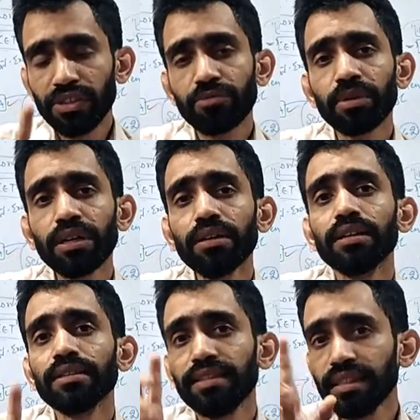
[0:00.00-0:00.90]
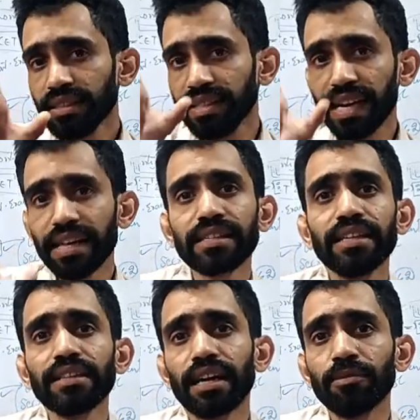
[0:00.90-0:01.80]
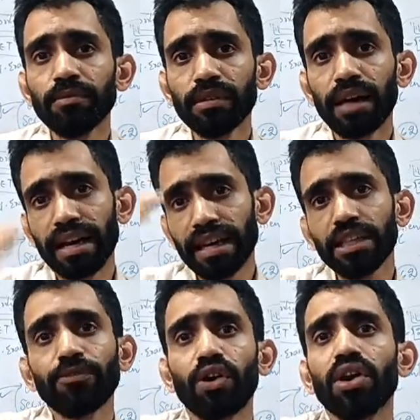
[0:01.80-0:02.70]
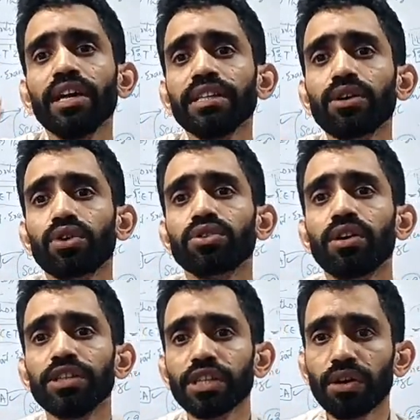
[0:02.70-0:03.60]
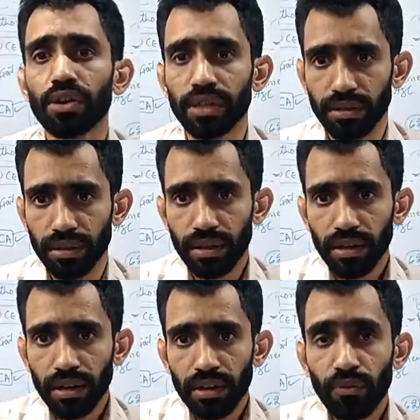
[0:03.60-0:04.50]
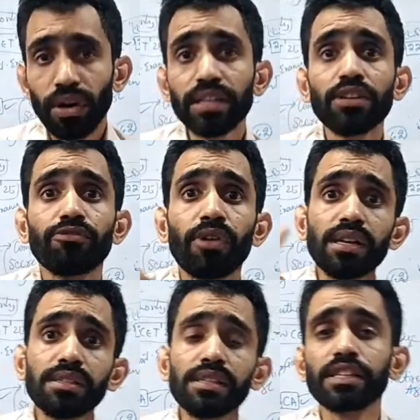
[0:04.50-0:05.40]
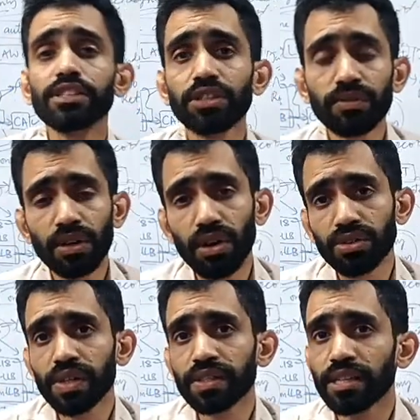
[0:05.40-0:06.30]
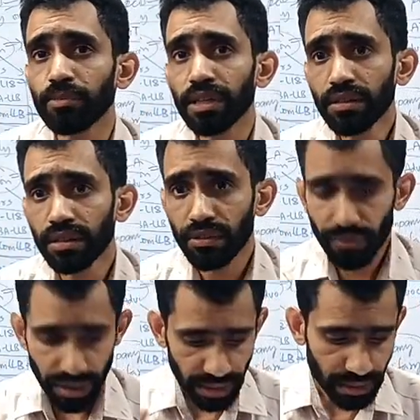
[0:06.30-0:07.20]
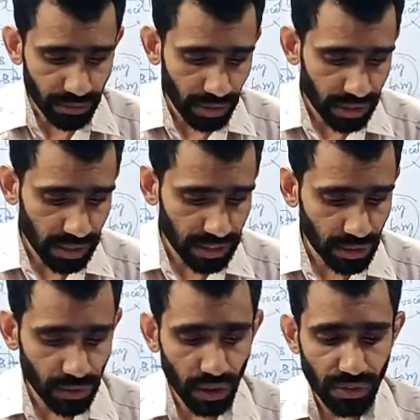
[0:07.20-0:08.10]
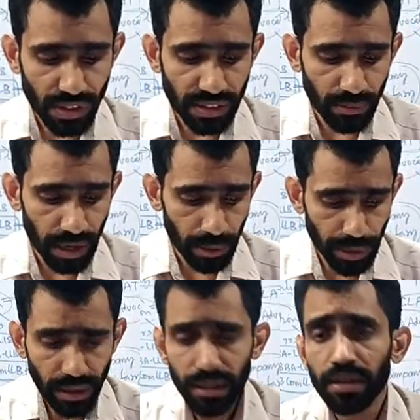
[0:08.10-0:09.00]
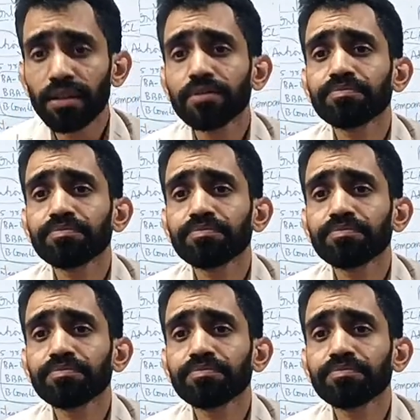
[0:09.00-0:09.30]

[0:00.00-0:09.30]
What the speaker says: remember, these dates can come arranged the following in a chronological order. What is the first session of the Constituent Assembly? When did the first session of the Constituent Assembly happen?